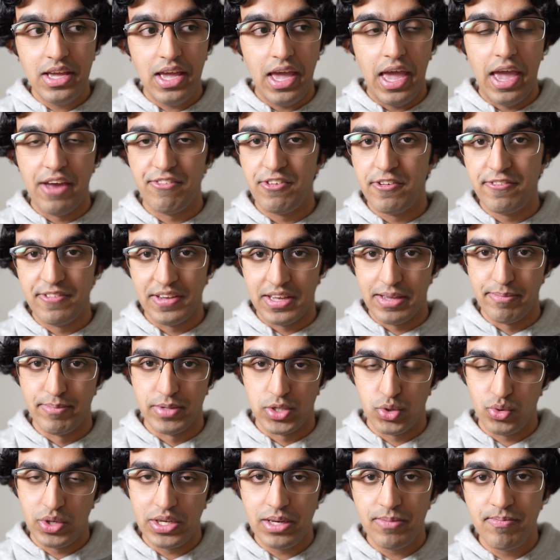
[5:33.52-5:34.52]
everything in
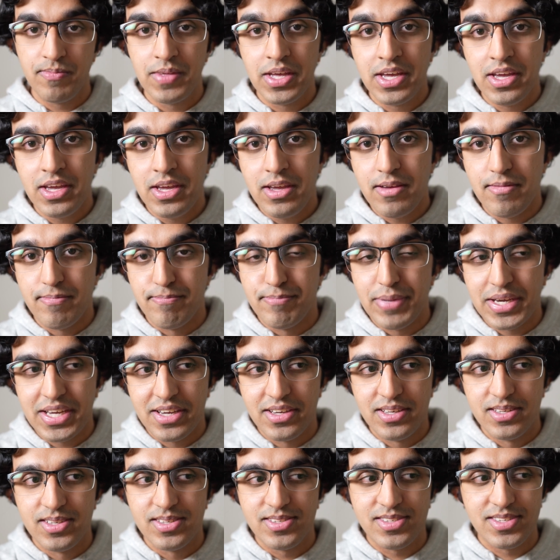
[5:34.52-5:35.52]
between,
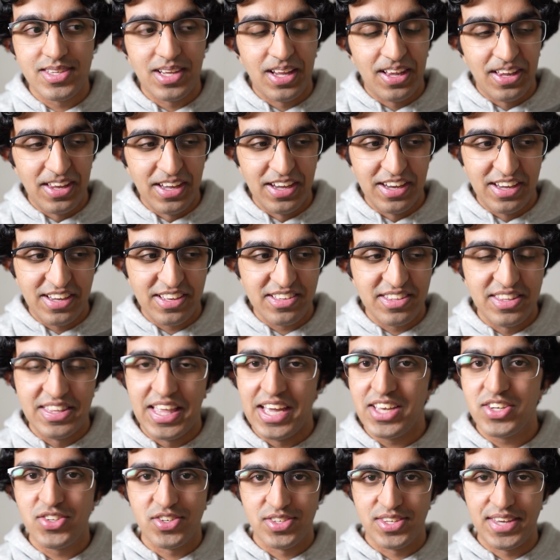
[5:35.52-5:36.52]
because like
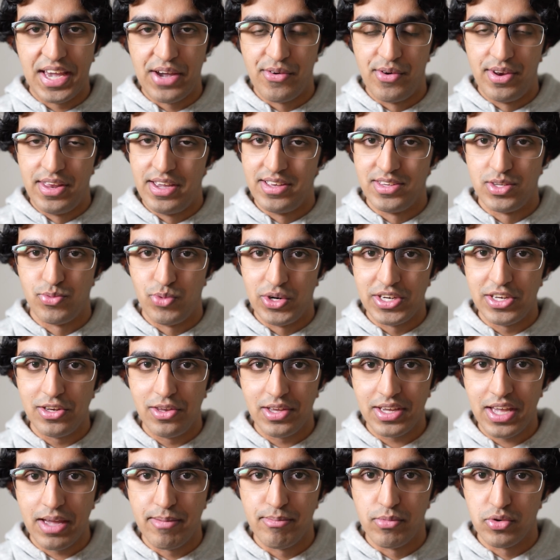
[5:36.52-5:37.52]
that's just how it is. When you
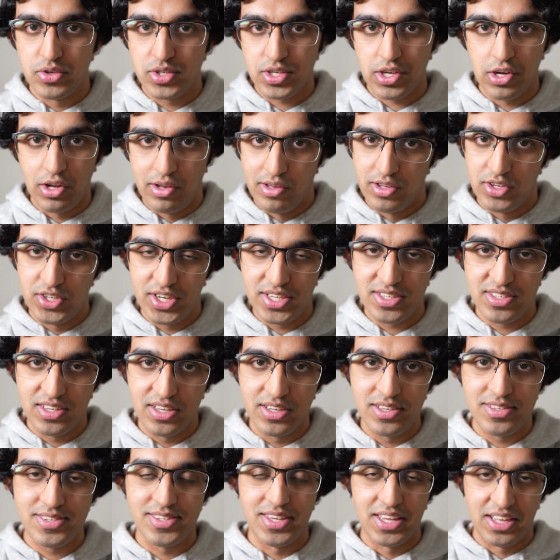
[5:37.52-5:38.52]
look at most college
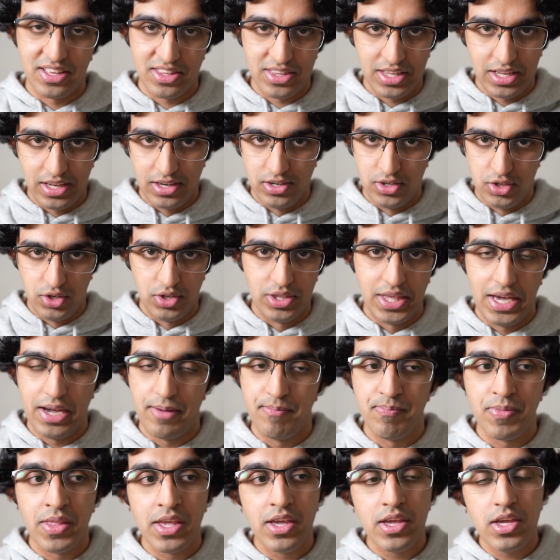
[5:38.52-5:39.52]
essays, like they do
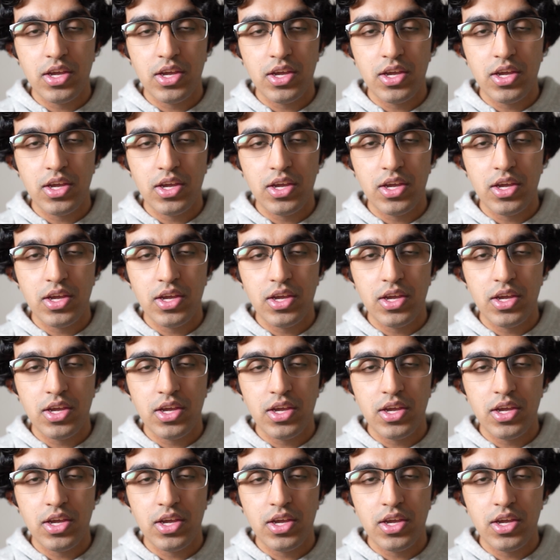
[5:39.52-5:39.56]
that.